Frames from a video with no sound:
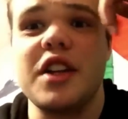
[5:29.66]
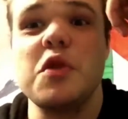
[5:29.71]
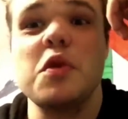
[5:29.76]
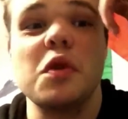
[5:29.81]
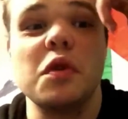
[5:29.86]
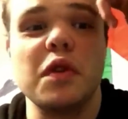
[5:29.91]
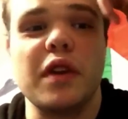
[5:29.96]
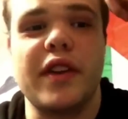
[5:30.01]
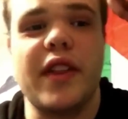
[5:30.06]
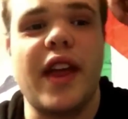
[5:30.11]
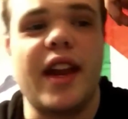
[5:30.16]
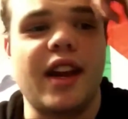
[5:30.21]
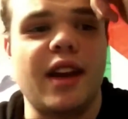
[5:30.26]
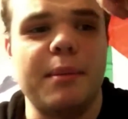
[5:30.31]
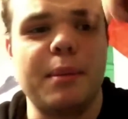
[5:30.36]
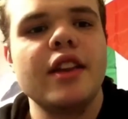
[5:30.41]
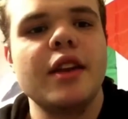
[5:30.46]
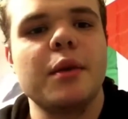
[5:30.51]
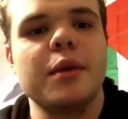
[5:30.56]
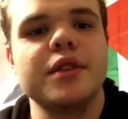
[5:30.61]
You can look that
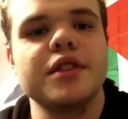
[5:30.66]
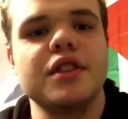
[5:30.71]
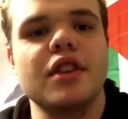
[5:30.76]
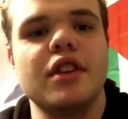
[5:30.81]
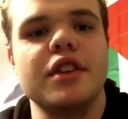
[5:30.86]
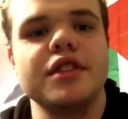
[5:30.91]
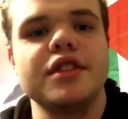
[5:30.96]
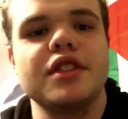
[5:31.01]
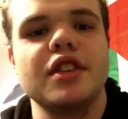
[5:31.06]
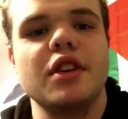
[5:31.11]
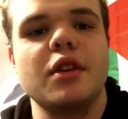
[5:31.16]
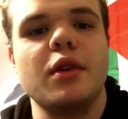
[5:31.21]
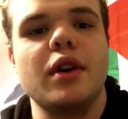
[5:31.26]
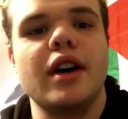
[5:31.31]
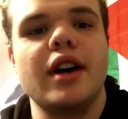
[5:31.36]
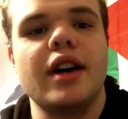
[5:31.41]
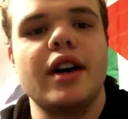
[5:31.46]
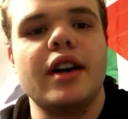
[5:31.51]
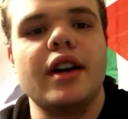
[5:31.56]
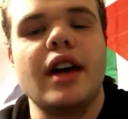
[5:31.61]
up. There was
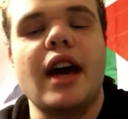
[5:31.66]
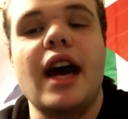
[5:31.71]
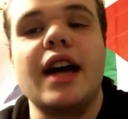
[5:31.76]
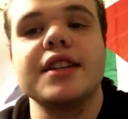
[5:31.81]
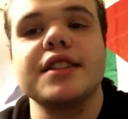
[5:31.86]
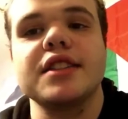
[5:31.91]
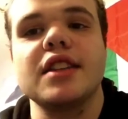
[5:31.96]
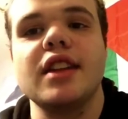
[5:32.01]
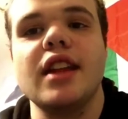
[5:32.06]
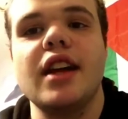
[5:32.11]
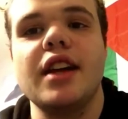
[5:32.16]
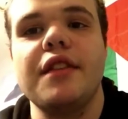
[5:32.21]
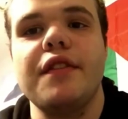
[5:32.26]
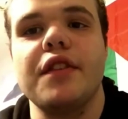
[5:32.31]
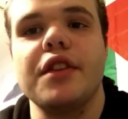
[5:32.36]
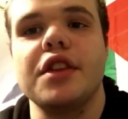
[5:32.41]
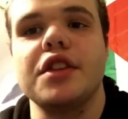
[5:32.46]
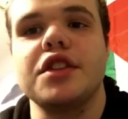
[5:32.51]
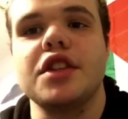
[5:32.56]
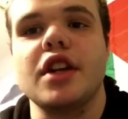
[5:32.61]
also Aztlan
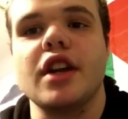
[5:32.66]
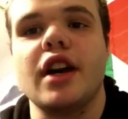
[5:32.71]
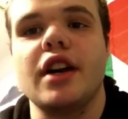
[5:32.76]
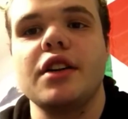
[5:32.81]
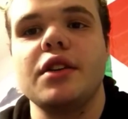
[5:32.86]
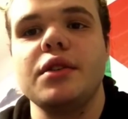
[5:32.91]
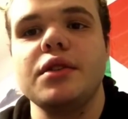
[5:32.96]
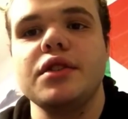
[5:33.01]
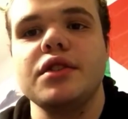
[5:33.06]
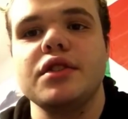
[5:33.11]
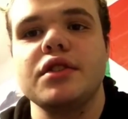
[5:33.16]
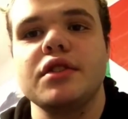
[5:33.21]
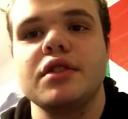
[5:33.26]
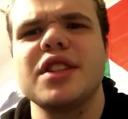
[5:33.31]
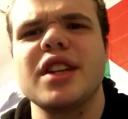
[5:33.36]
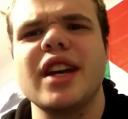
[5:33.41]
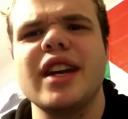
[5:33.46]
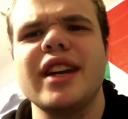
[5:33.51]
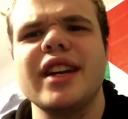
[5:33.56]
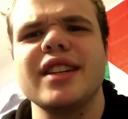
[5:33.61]
for the Chicanos.
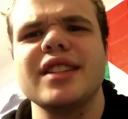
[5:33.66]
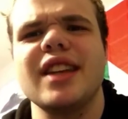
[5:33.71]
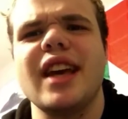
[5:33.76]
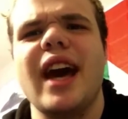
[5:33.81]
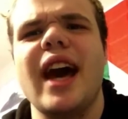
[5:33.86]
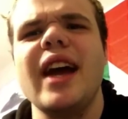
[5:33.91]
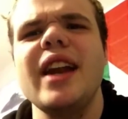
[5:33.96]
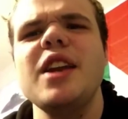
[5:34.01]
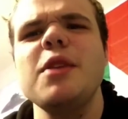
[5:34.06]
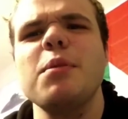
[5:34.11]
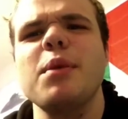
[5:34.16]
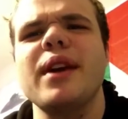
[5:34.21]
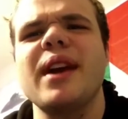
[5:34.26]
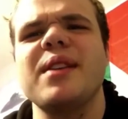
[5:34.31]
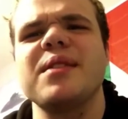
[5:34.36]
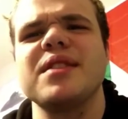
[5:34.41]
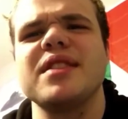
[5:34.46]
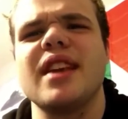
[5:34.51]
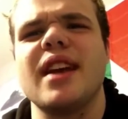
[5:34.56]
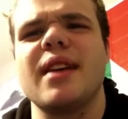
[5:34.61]
Chicanx, how do you
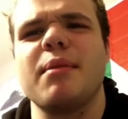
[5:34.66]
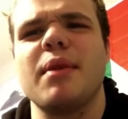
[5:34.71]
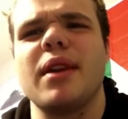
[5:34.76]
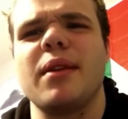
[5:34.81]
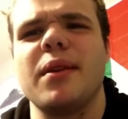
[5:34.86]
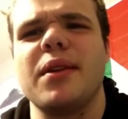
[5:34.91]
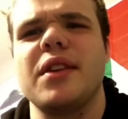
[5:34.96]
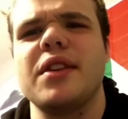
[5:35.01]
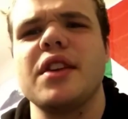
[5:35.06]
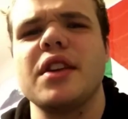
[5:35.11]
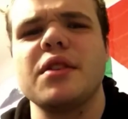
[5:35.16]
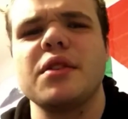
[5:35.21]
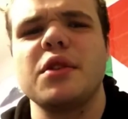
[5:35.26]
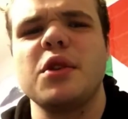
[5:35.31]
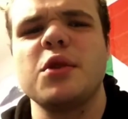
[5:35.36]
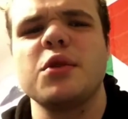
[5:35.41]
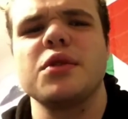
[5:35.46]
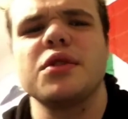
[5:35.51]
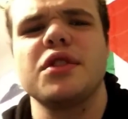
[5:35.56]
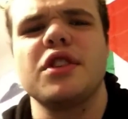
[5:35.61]
pronounce that, by the way, the
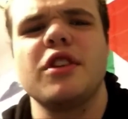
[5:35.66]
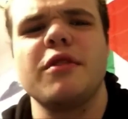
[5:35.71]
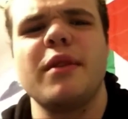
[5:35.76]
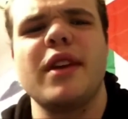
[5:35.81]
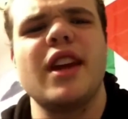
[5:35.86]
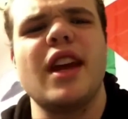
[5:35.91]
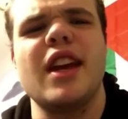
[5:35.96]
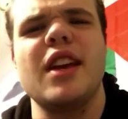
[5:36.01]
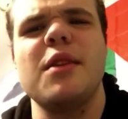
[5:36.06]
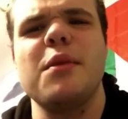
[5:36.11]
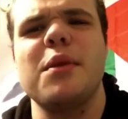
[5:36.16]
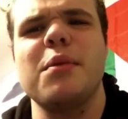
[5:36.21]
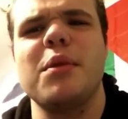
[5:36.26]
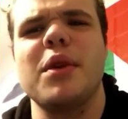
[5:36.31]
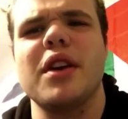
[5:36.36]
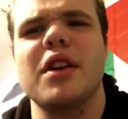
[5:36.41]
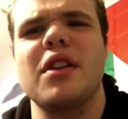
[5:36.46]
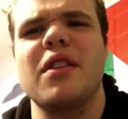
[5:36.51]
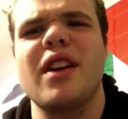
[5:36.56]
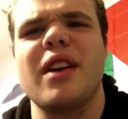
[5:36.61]
gender-neutral term? And anyone
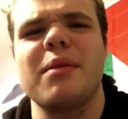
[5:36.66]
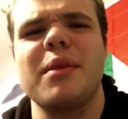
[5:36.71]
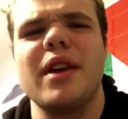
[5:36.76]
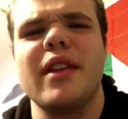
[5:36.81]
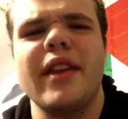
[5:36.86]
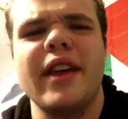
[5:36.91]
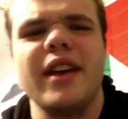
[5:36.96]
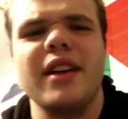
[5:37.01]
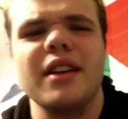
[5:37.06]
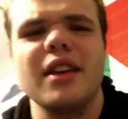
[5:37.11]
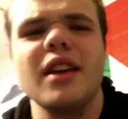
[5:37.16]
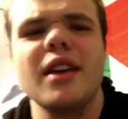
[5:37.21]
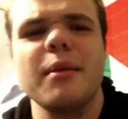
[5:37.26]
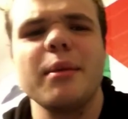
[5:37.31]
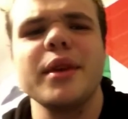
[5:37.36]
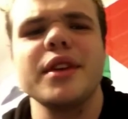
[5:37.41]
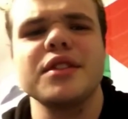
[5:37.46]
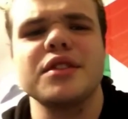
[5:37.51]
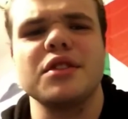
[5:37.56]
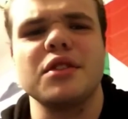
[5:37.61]
want to correct me on that?
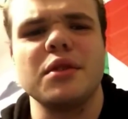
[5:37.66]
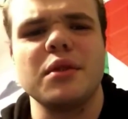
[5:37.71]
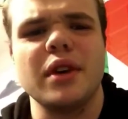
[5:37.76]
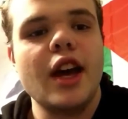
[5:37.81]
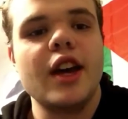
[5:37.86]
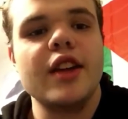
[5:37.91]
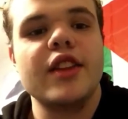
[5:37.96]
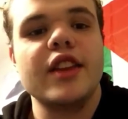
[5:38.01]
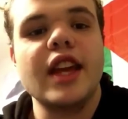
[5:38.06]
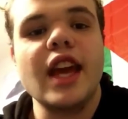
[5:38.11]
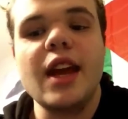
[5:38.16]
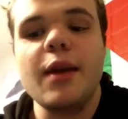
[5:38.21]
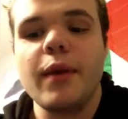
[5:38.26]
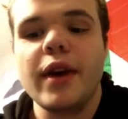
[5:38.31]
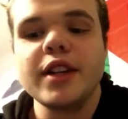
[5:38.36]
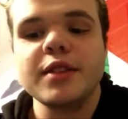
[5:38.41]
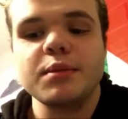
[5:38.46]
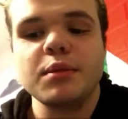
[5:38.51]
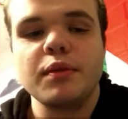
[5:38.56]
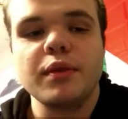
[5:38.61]
Please do. The gay
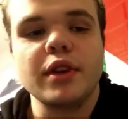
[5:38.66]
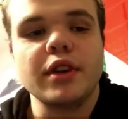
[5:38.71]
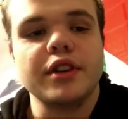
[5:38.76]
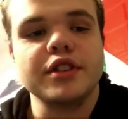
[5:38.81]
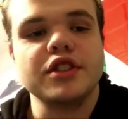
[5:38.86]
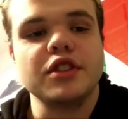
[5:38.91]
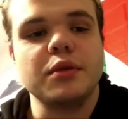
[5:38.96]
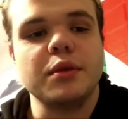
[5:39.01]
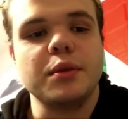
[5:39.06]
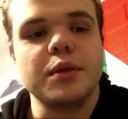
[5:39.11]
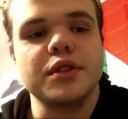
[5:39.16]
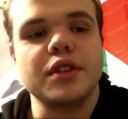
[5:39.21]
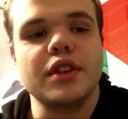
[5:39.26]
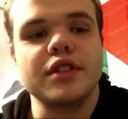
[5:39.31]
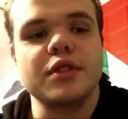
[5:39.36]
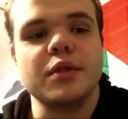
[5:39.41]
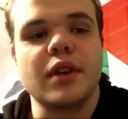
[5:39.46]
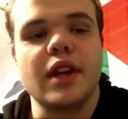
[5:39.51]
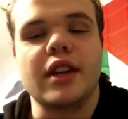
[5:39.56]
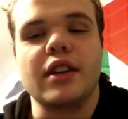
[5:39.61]
rights movement was
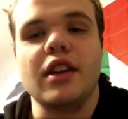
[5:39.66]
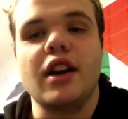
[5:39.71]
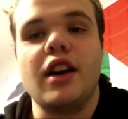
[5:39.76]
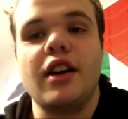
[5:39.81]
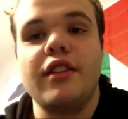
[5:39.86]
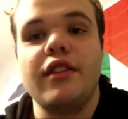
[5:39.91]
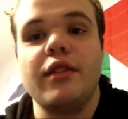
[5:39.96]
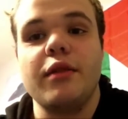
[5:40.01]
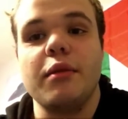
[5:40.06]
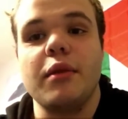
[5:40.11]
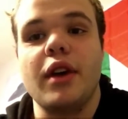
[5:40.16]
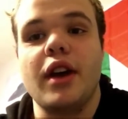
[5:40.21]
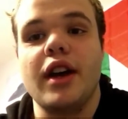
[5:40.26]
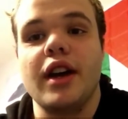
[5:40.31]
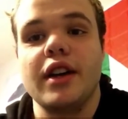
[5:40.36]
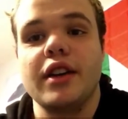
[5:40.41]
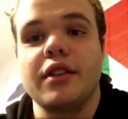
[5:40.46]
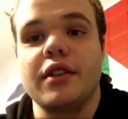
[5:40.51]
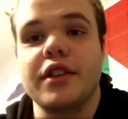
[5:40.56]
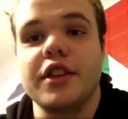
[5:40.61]
also kicked off
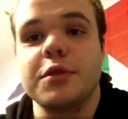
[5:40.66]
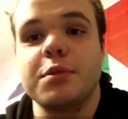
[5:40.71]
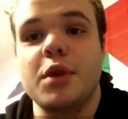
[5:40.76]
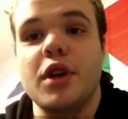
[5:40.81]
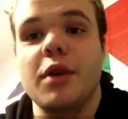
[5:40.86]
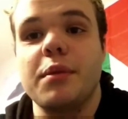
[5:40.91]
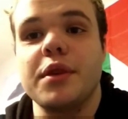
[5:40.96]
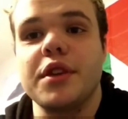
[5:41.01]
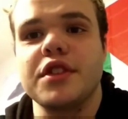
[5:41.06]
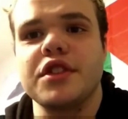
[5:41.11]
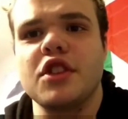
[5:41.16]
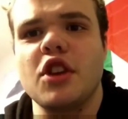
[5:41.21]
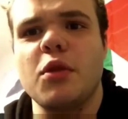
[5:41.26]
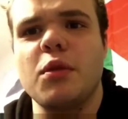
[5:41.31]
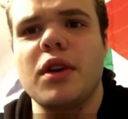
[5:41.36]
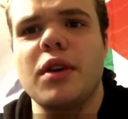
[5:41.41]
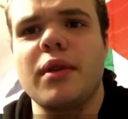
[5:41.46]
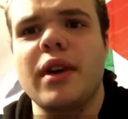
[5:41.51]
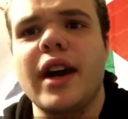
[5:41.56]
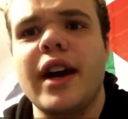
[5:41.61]
during this period with the
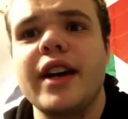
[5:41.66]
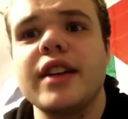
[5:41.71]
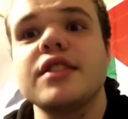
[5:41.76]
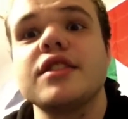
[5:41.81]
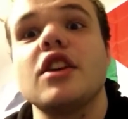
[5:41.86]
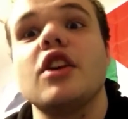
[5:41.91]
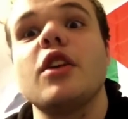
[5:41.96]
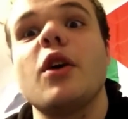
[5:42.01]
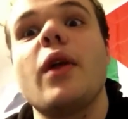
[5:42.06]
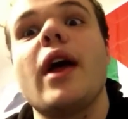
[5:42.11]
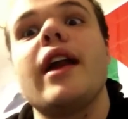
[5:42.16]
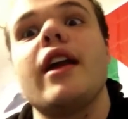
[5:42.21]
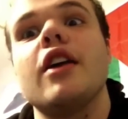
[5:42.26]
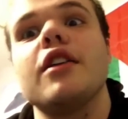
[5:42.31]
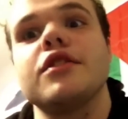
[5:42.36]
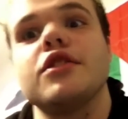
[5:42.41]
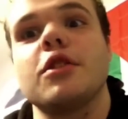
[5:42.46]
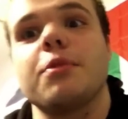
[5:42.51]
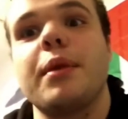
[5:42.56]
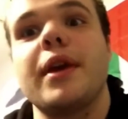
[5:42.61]
Stonewall riots. Although that
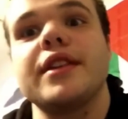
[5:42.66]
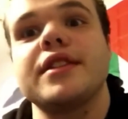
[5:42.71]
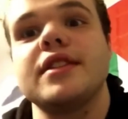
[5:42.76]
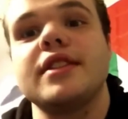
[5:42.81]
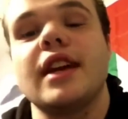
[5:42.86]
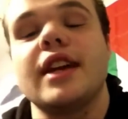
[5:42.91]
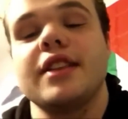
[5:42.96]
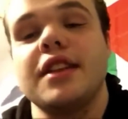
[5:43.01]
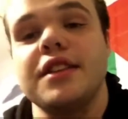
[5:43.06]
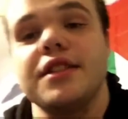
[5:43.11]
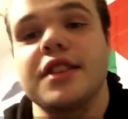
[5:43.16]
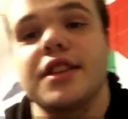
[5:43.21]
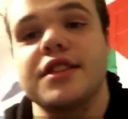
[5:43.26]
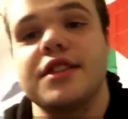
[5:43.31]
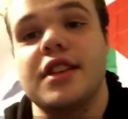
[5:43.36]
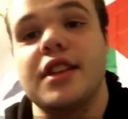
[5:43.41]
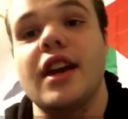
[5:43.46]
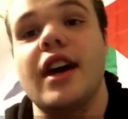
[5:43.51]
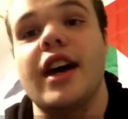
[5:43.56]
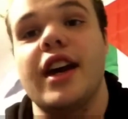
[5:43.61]
took place in
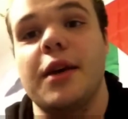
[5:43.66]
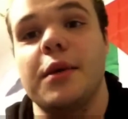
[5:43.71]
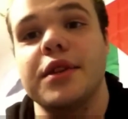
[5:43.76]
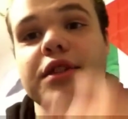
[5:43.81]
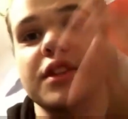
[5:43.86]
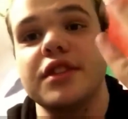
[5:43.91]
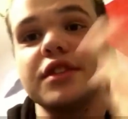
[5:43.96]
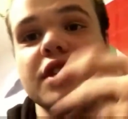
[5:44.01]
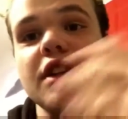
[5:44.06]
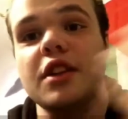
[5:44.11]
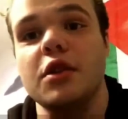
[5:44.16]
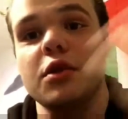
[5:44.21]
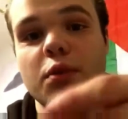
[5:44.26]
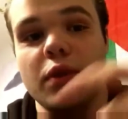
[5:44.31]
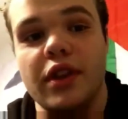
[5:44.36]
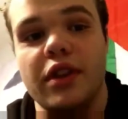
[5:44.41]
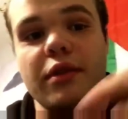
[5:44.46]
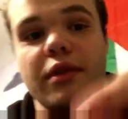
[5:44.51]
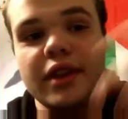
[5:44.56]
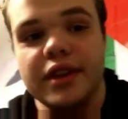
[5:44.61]
1969, it was continued
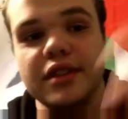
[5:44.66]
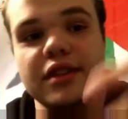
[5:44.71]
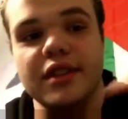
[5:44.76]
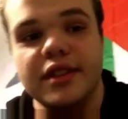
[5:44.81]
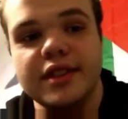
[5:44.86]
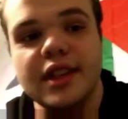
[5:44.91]
throughout the rest of the